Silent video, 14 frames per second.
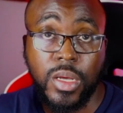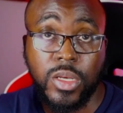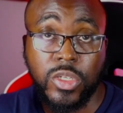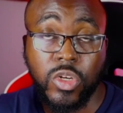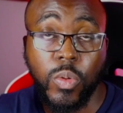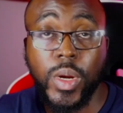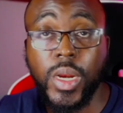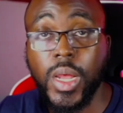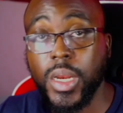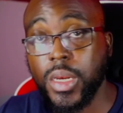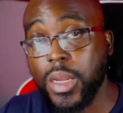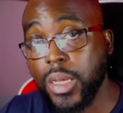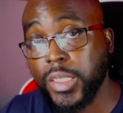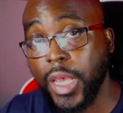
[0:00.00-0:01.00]
So when that
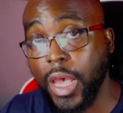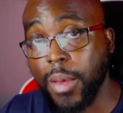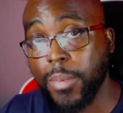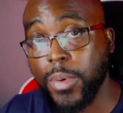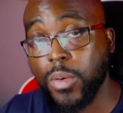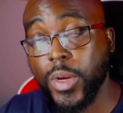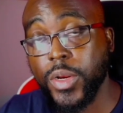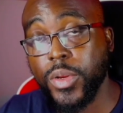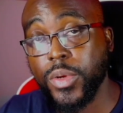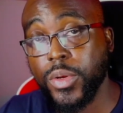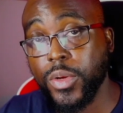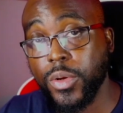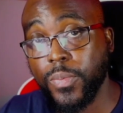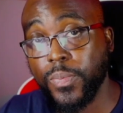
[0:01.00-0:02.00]
does happen, what do you
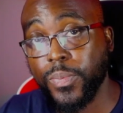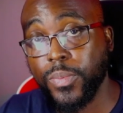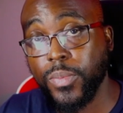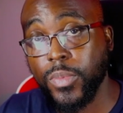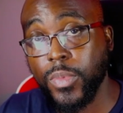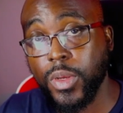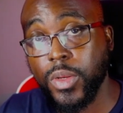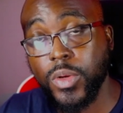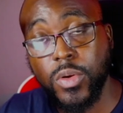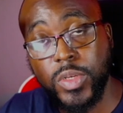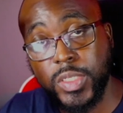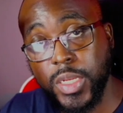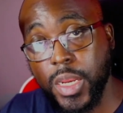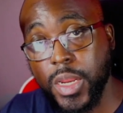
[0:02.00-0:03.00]
do? Don't
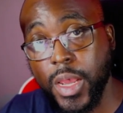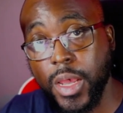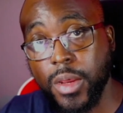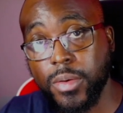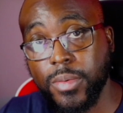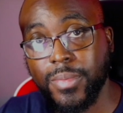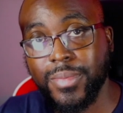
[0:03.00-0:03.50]
stay down.